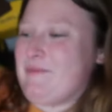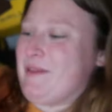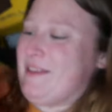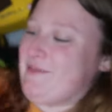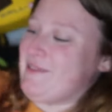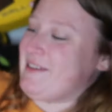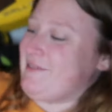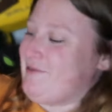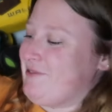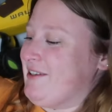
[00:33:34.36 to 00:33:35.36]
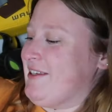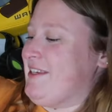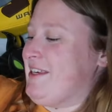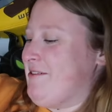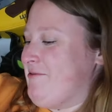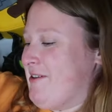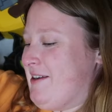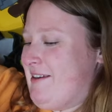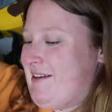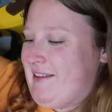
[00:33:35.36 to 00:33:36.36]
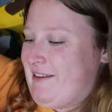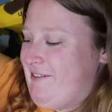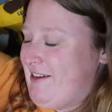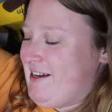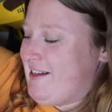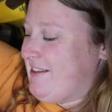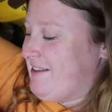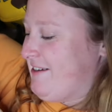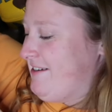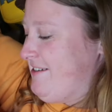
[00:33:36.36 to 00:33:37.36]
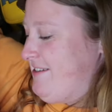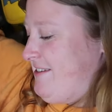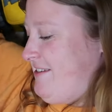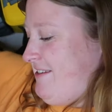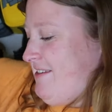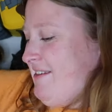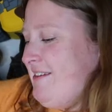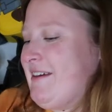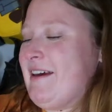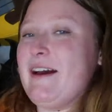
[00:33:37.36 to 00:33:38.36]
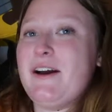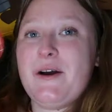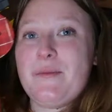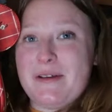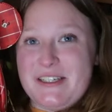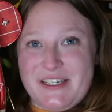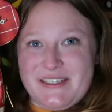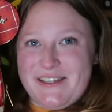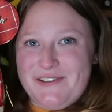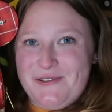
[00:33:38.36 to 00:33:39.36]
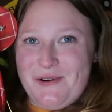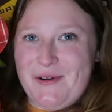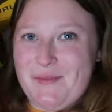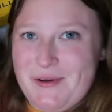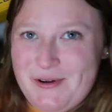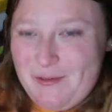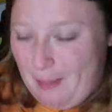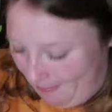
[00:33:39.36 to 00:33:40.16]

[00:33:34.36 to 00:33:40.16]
But this one's a really cute one. I love the colors. But she's adorable.